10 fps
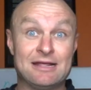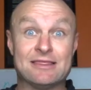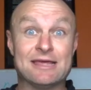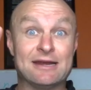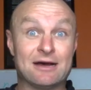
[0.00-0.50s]

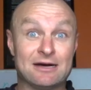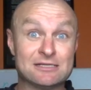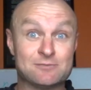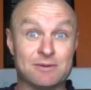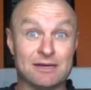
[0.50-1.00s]
then
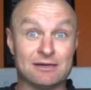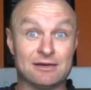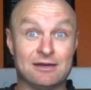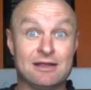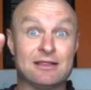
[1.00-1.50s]
husband,
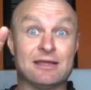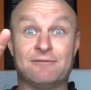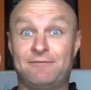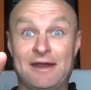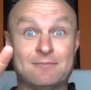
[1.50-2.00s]
then
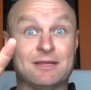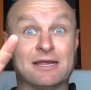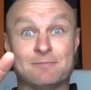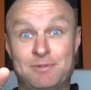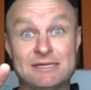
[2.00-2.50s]
family
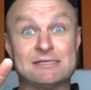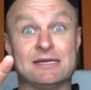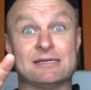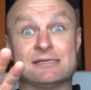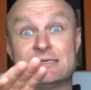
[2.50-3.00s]
and
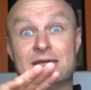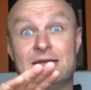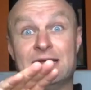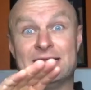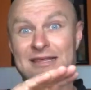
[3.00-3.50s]
business,
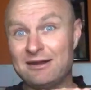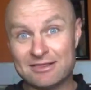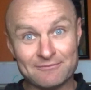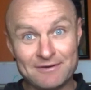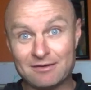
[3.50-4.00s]
and then
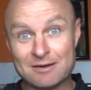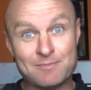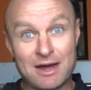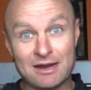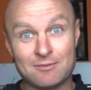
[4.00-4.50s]
at the very
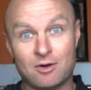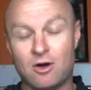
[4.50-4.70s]
bottom,